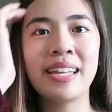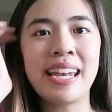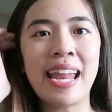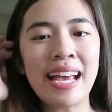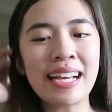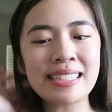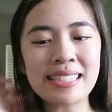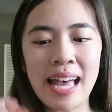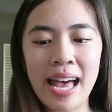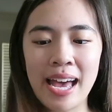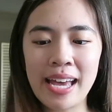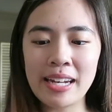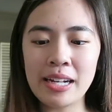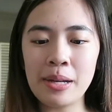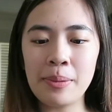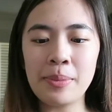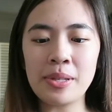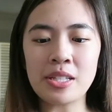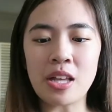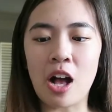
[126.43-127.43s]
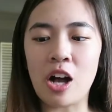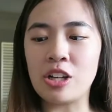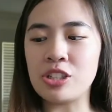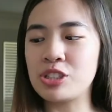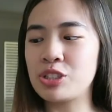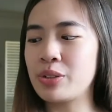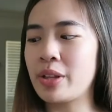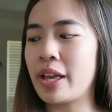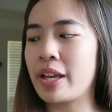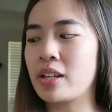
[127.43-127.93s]
The next item is
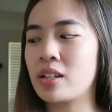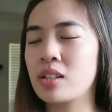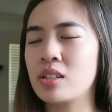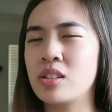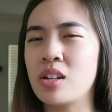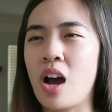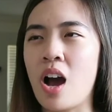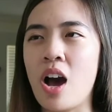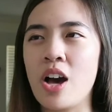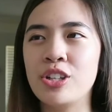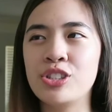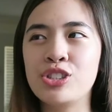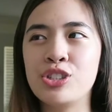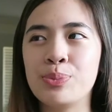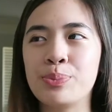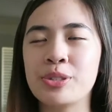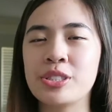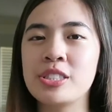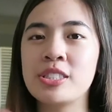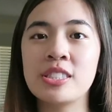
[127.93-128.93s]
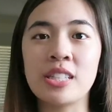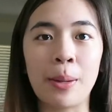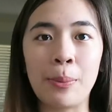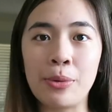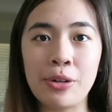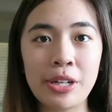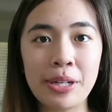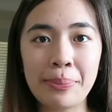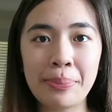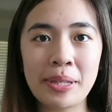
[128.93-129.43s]
also like not a super
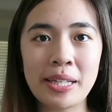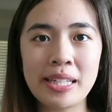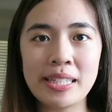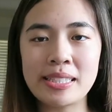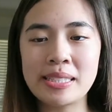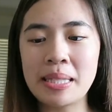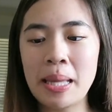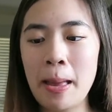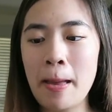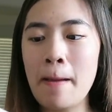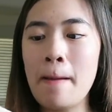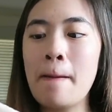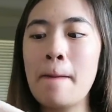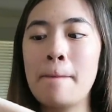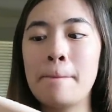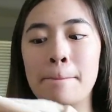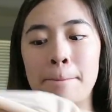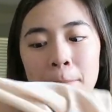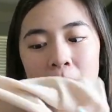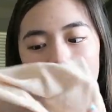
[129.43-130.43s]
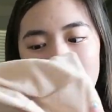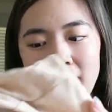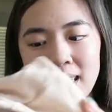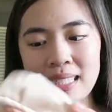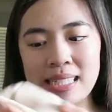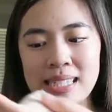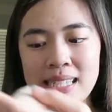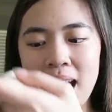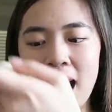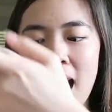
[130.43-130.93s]
summery piece, but
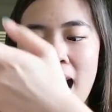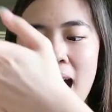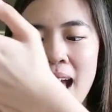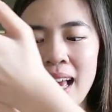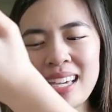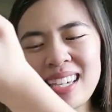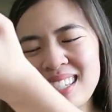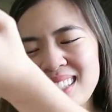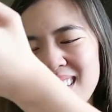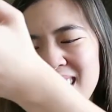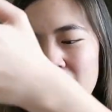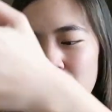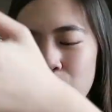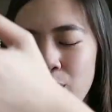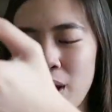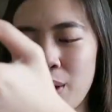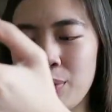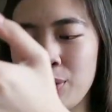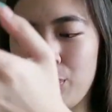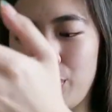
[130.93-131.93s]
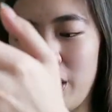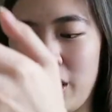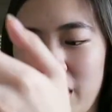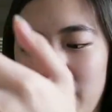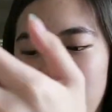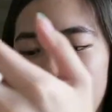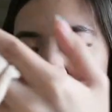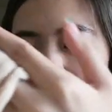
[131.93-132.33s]
I could get away with wearing